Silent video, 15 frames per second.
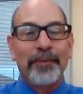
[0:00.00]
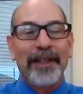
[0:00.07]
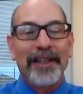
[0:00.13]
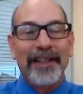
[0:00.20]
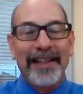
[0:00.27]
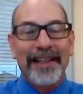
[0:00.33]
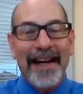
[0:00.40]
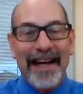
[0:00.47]
We
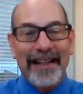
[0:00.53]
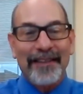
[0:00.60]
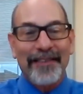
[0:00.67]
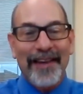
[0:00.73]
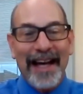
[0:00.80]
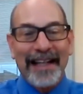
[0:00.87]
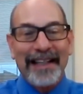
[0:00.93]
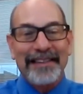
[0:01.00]
could
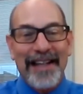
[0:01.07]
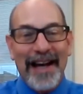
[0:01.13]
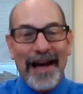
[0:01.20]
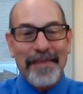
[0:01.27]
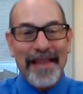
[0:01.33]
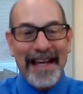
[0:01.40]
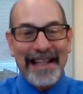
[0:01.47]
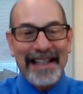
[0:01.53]
I could
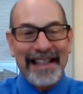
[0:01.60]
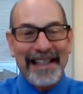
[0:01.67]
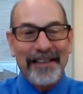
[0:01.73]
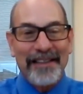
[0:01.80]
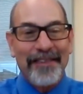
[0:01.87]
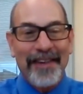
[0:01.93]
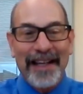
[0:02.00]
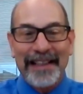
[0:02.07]
type that in
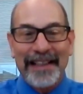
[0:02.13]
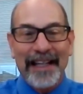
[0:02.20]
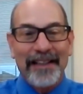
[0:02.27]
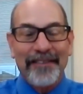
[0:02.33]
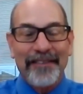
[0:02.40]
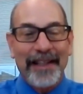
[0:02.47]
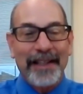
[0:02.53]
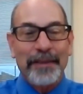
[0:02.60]
and find out
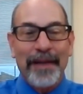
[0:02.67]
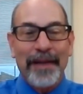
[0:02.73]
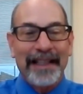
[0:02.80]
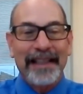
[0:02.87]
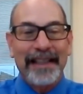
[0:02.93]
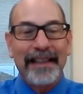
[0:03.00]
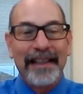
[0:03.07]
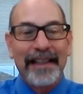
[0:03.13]
if
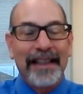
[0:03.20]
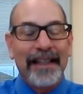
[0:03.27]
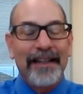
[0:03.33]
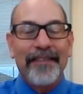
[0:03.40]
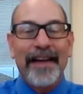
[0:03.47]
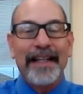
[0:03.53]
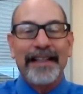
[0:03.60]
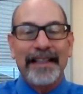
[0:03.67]

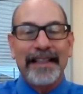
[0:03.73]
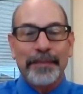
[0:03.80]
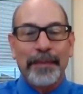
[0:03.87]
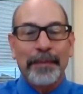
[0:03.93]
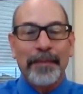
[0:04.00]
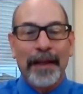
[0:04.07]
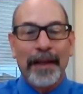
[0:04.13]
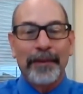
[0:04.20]
anything's
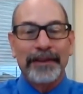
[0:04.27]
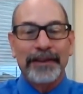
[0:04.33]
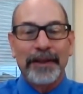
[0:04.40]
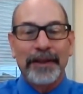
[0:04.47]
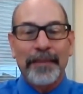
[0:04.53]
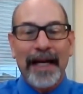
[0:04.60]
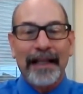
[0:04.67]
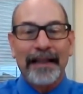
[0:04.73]
been published
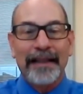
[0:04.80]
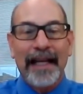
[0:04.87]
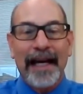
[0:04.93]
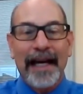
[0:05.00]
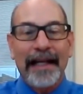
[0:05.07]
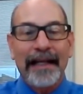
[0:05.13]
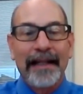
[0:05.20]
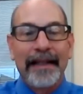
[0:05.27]
about
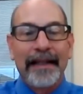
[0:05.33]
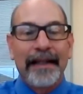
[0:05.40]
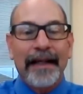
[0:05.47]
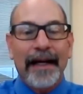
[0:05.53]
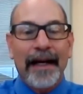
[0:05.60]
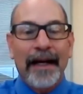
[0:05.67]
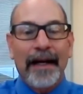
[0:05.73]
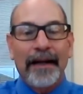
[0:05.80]

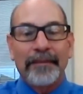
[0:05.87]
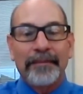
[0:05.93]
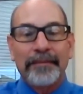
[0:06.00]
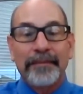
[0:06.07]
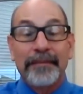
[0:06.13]
that.